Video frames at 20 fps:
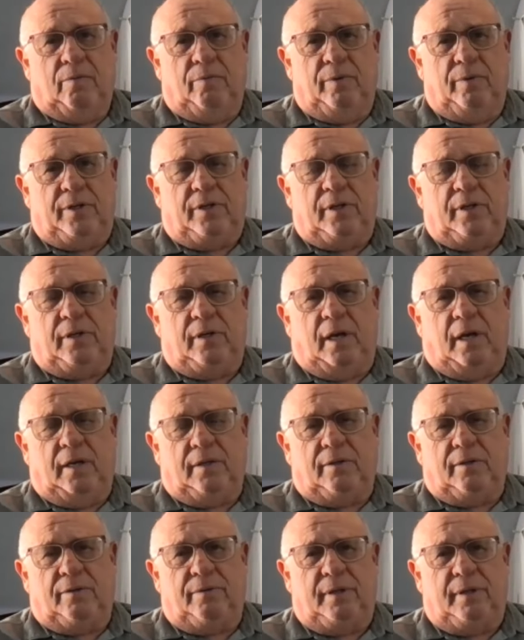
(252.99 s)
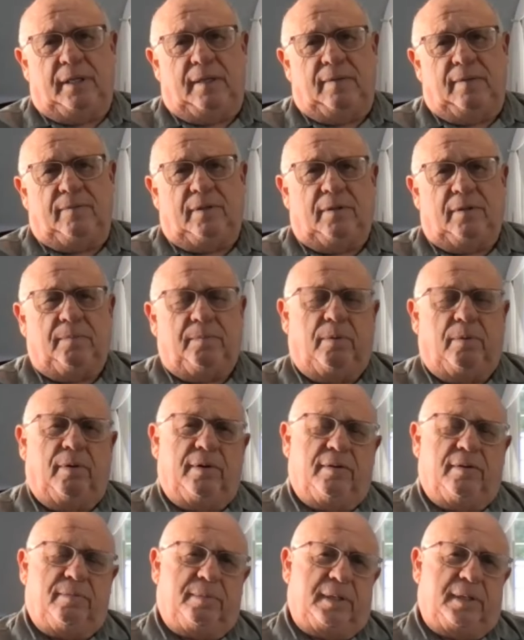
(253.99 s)
we should not grieve to the
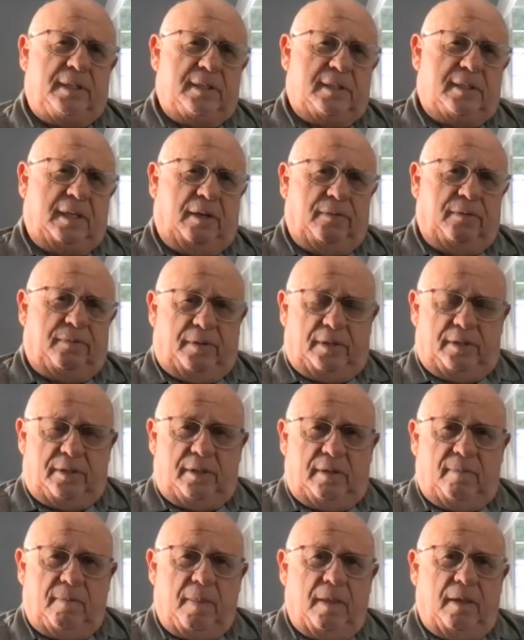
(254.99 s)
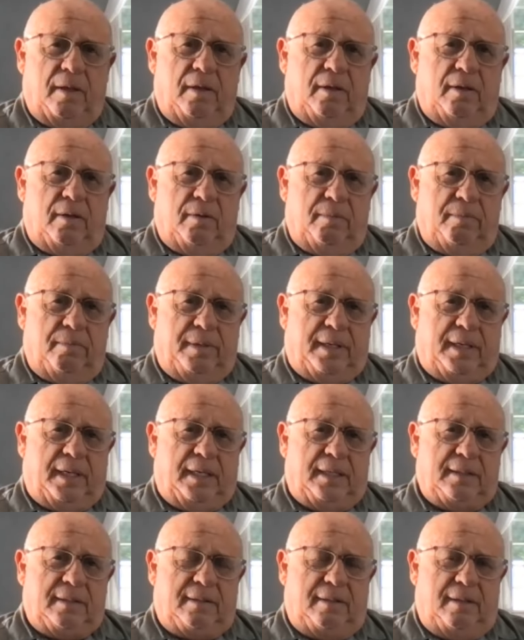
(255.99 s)
point of being selfish.
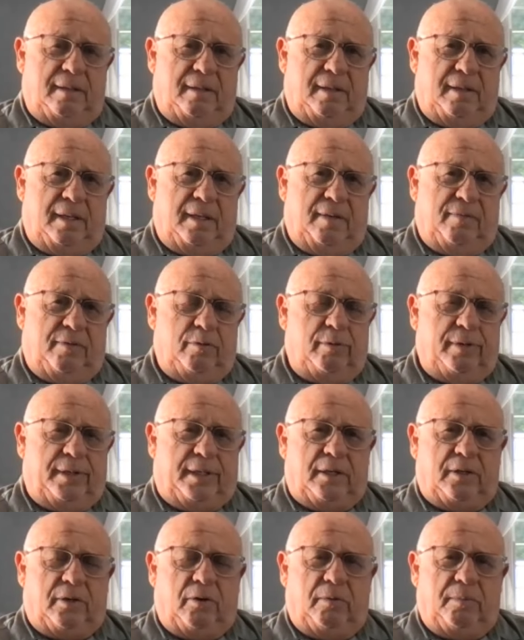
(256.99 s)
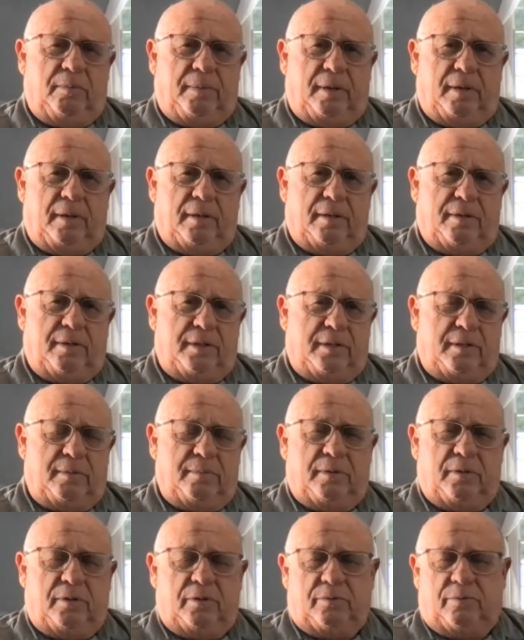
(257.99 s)
Because if you look at Gopal
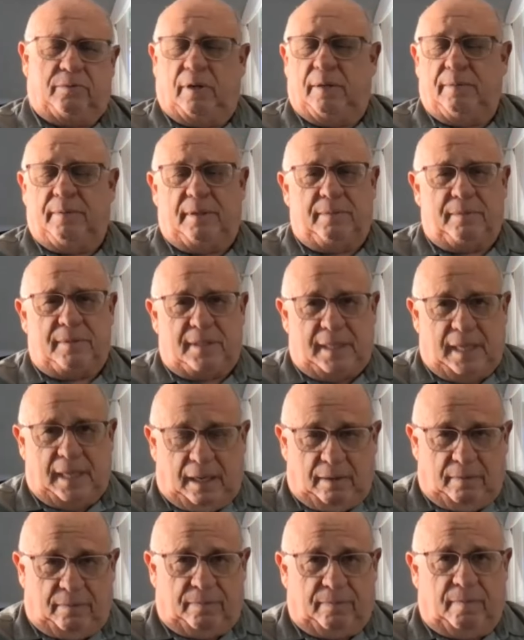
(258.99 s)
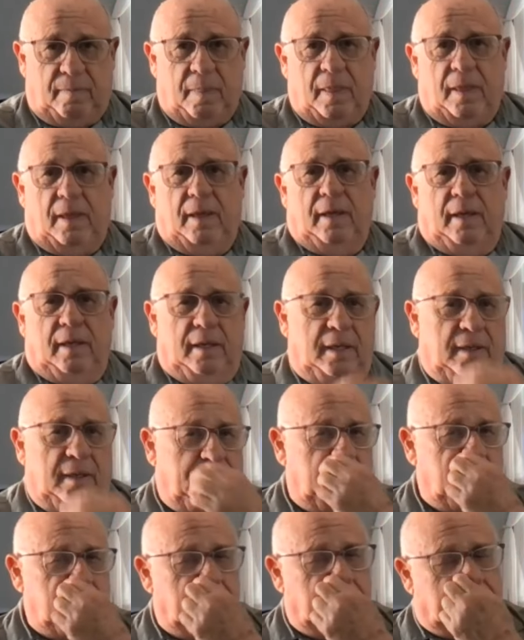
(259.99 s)
Krishna Goswami himself,
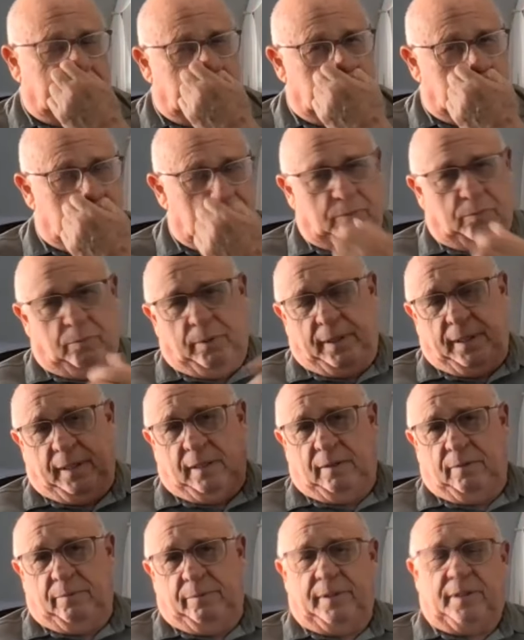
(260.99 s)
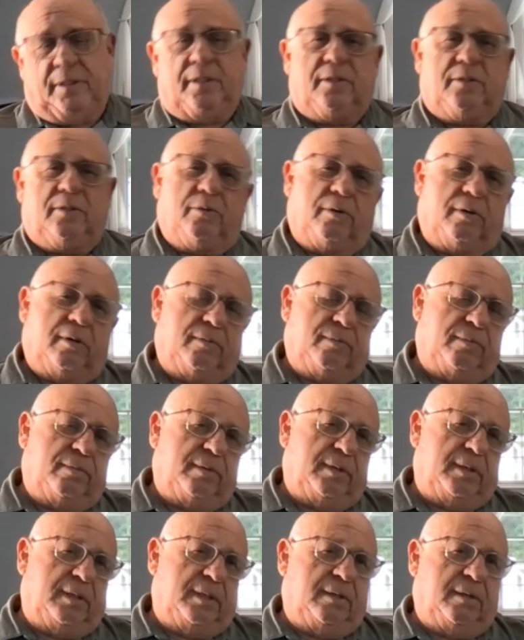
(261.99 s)
if you look at his will, which is sort of,
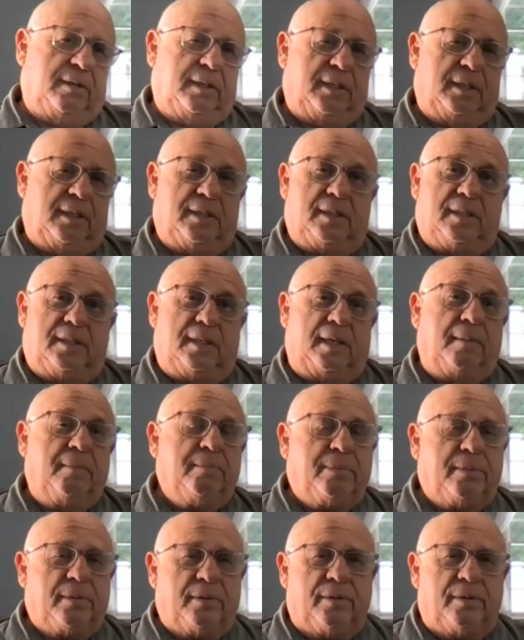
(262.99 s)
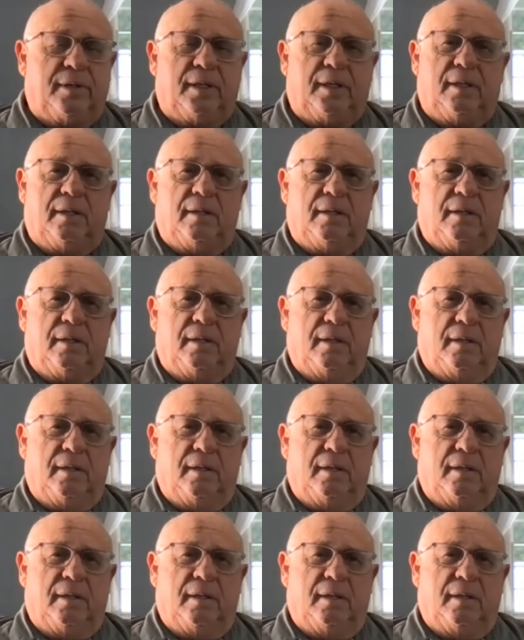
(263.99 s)
you know, an exemplary,